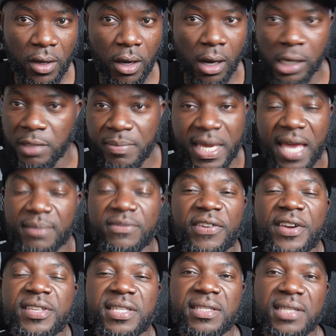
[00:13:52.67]
or he becomes
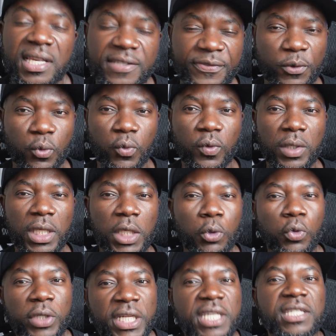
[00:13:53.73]
very successful, he
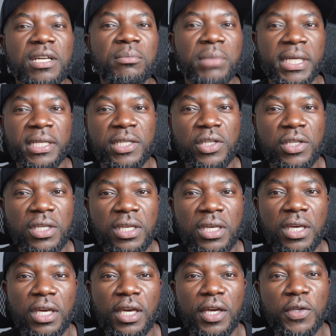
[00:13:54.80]
will need somebody
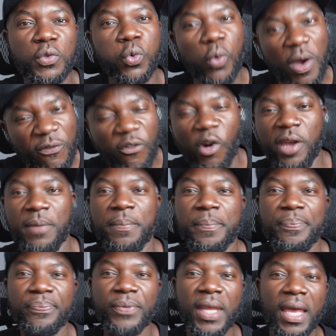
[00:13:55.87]
to work for him.
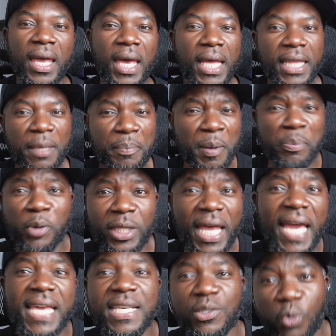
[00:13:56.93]
And the people
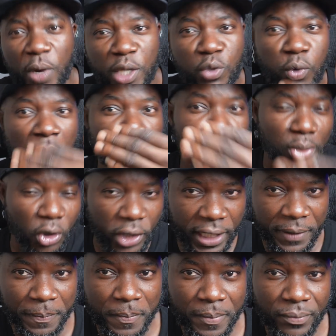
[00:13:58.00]
that he's going to
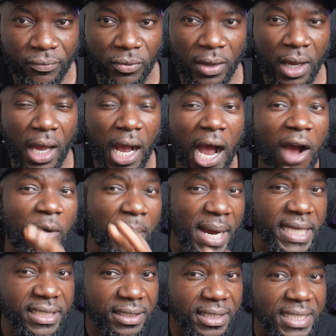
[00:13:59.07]
employ, how
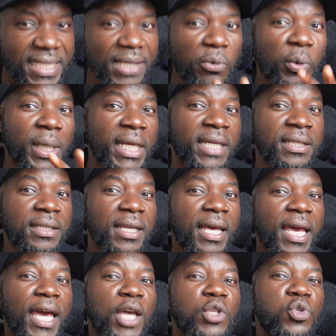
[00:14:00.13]
much is he willing
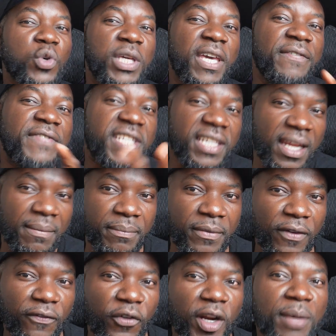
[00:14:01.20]
to give to them
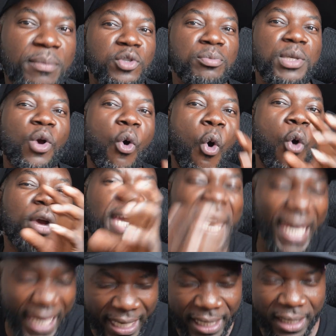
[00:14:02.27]
for to be
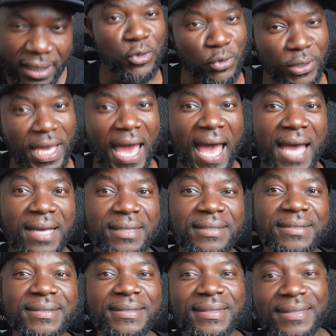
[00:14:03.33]
okay? So yeah,
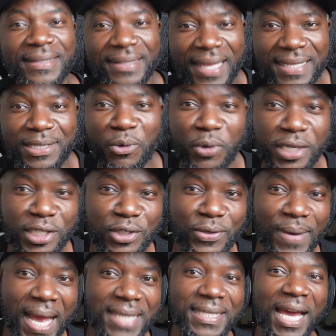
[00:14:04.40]
that's a question
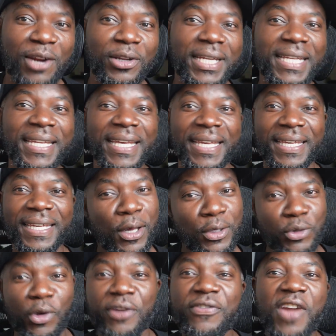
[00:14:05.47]
to ask another day.
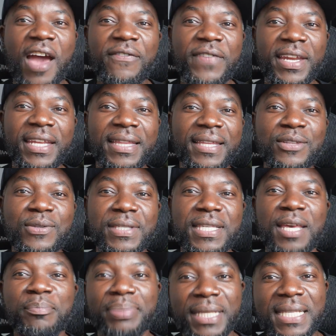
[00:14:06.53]
So if you have anything to
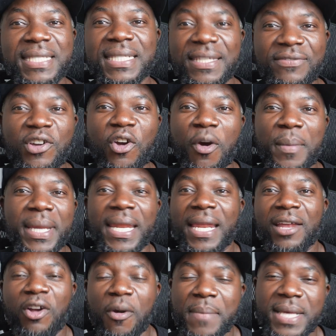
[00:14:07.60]
say, please leave your comment
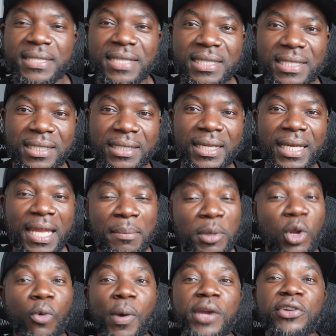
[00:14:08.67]
at the comment section. Let
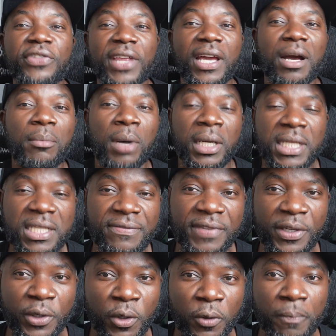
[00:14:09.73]
me know what you think about this
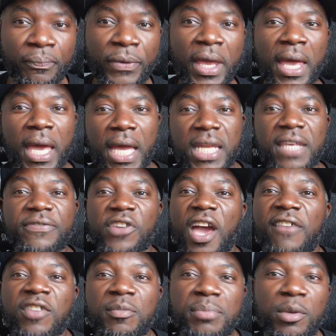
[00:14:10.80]
video. And if
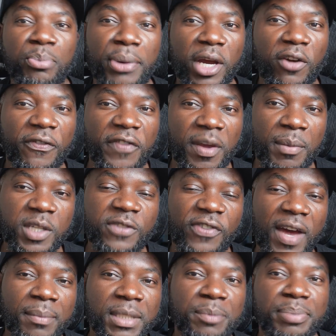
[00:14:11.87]
you haven't been part of Famous
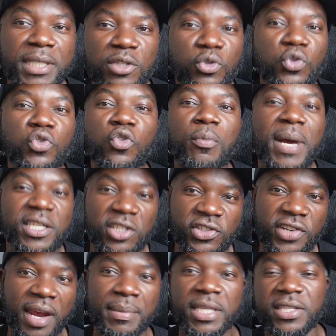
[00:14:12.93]
Family, please do so by
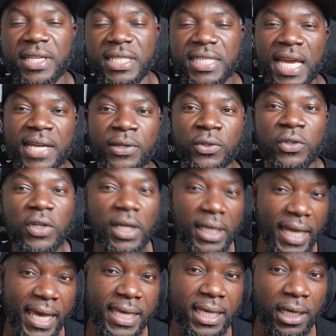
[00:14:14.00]
subscribing to the channel,
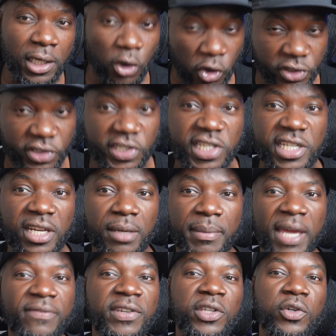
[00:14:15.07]
like, and also share
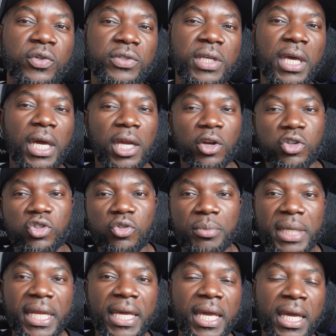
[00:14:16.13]
my videos. And until
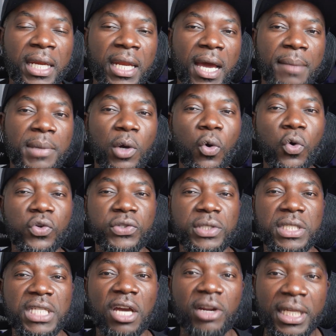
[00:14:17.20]
we meet again, I'm your
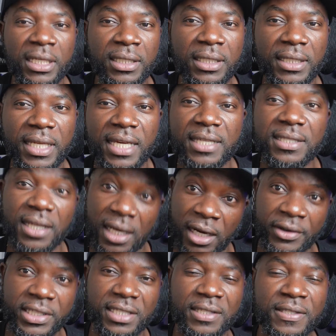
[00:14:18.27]
host, Shaolin, the Kasa
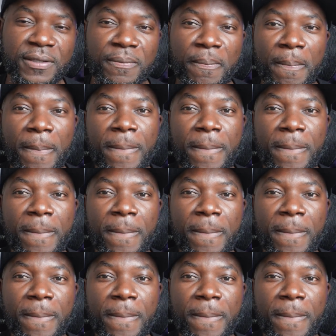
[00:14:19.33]
Harris.